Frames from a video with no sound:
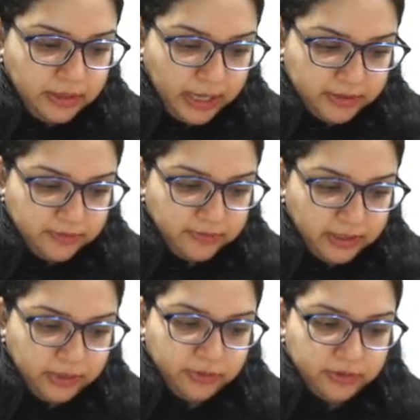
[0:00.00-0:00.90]
Yes,
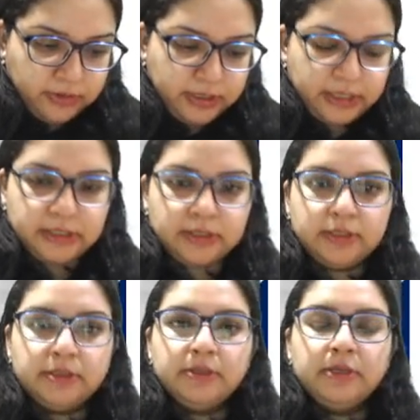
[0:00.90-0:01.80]
very good,
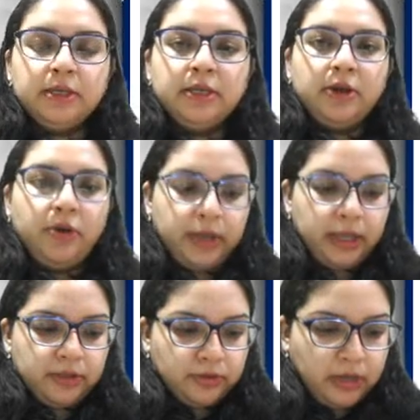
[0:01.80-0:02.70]
Tejendra.
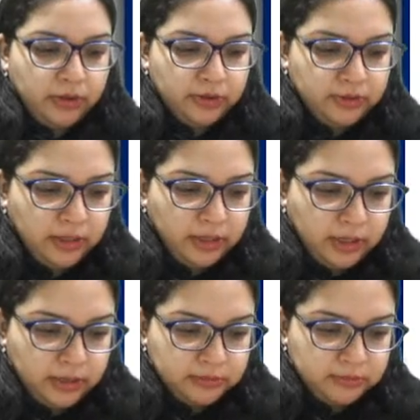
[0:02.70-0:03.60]
Okay, so now you see
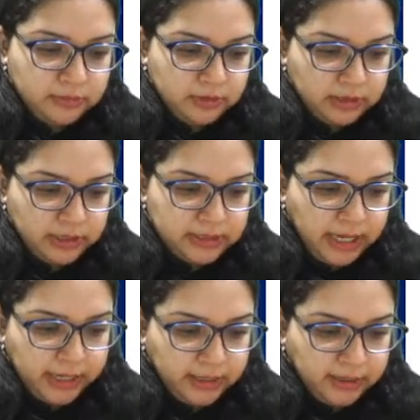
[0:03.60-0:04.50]
uh, it's
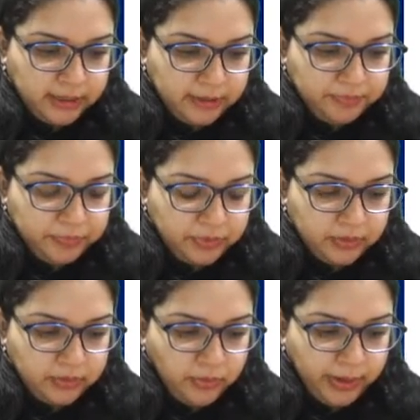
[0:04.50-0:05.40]
like um,
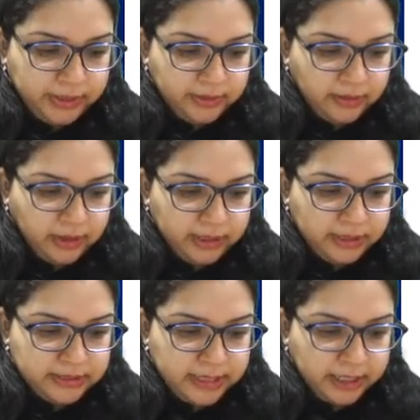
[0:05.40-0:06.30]
quite
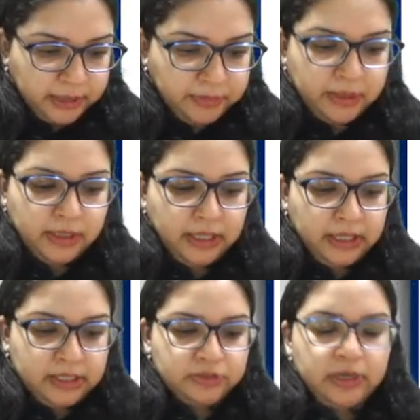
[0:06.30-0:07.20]
understandable.
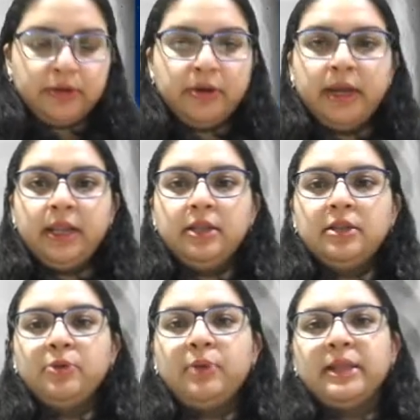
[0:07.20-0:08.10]
Generally
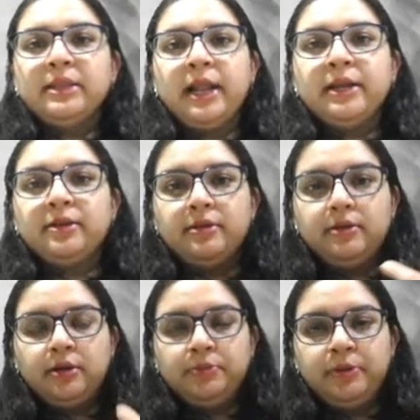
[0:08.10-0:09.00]
the one that uh,
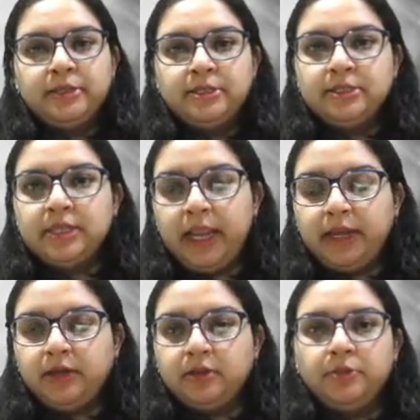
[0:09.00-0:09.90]
presents
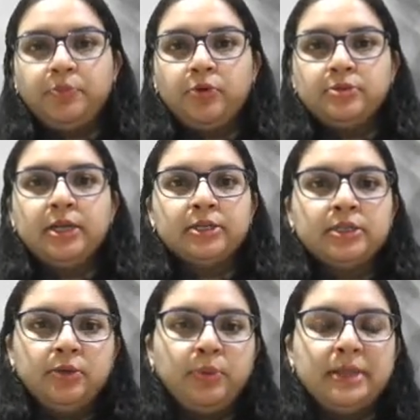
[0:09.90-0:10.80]
later, the
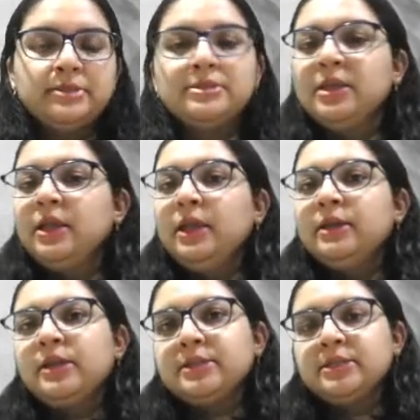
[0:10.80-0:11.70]
postductal ones,
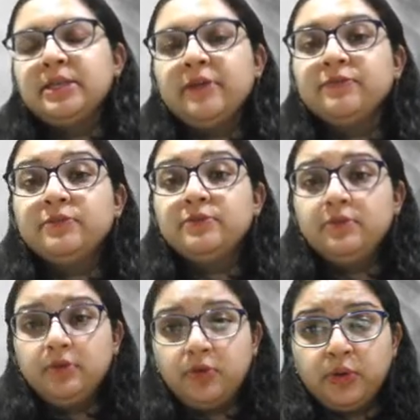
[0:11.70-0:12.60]
doesn't have
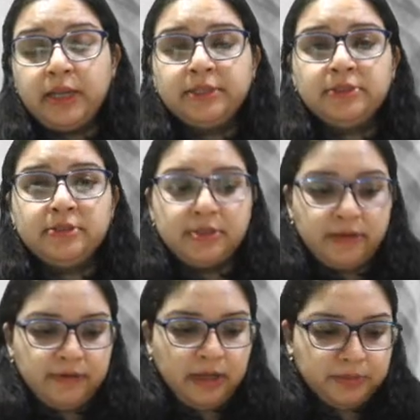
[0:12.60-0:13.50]
collaterals
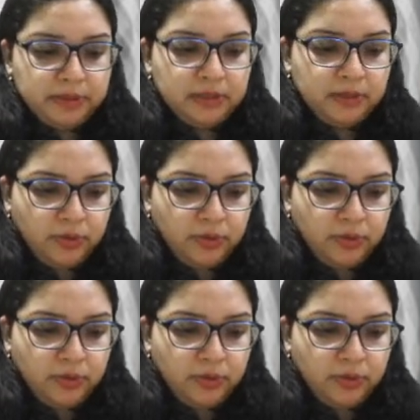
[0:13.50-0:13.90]
developed.